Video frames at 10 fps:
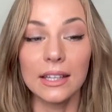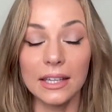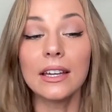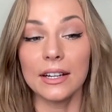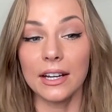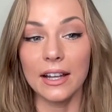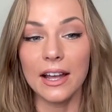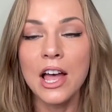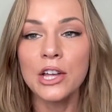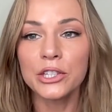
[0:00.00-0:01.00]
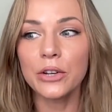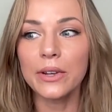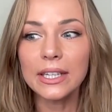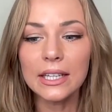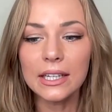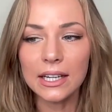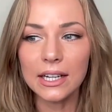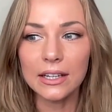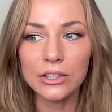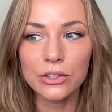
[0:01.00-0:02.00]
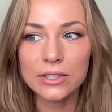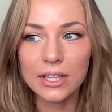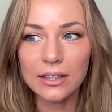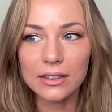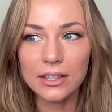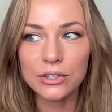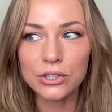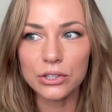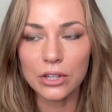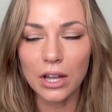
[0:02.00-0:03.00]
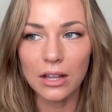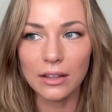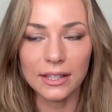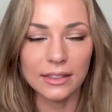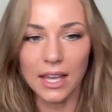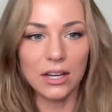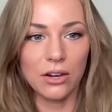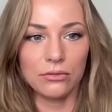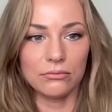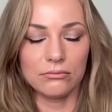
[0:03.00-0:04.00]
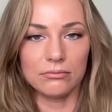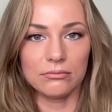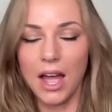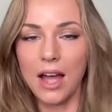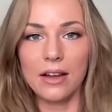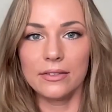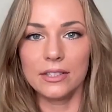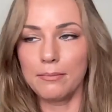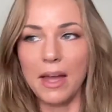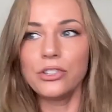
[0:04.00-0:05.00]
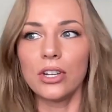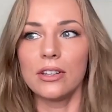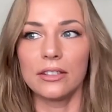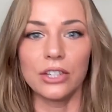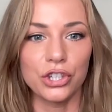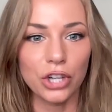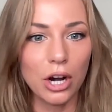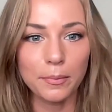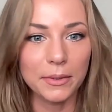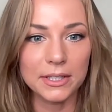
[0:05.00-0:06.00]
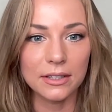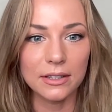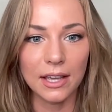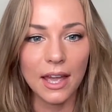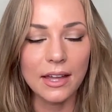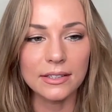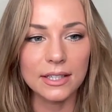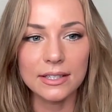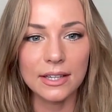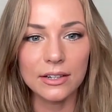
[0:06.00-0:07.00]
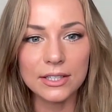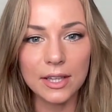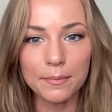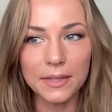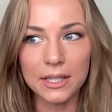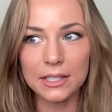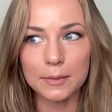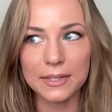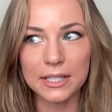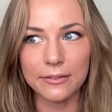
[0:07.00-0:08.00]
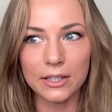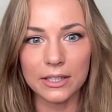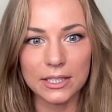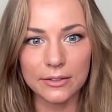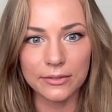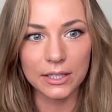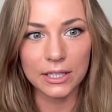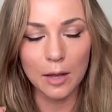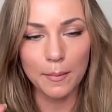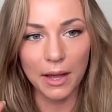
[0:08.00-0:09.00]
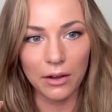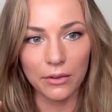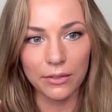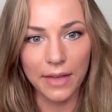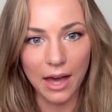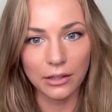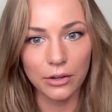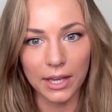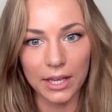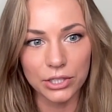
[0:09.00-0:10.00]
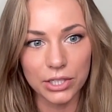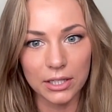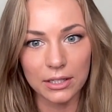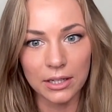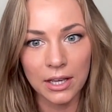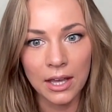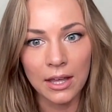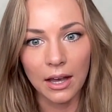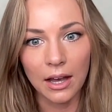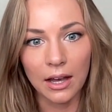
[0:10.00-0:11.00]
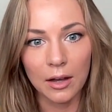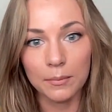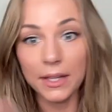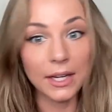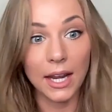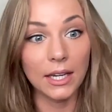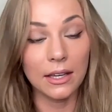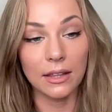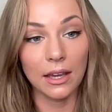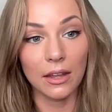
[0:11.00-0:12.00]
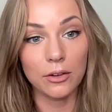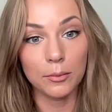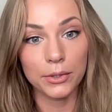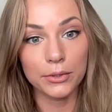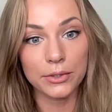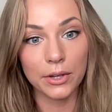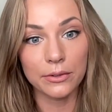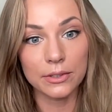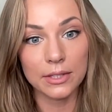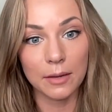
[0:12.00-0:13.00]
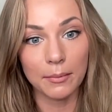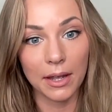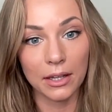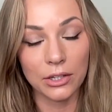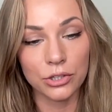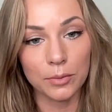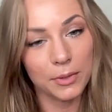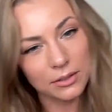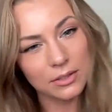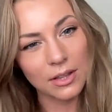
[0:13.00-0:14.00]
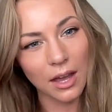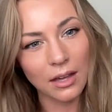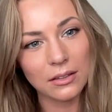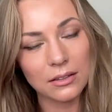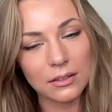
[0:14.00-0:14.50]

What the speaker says: Ikaria. So in Ikaria, you said that there's they don't have dementia, that they're sharp until the end. Is there something specifically different about that location than any of the other blue zones that might contribute to that?